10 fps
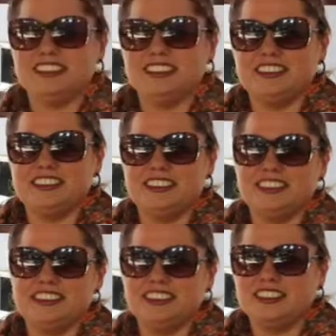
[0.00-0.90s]

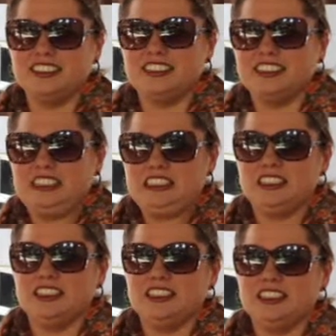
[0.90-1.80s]

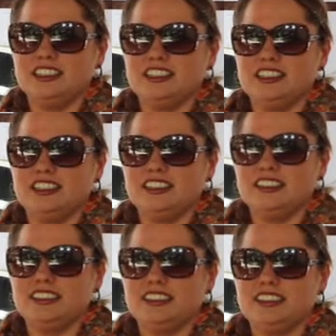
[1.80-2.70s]

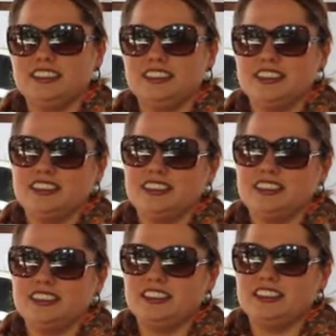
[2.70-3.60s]

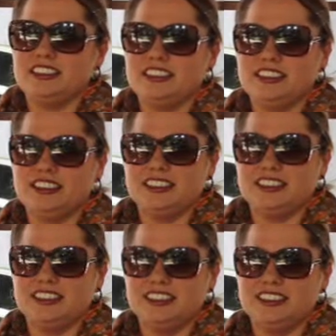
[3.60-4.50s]

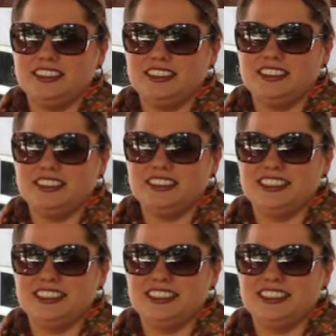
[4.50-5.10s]
No words are spoken by the person on screen.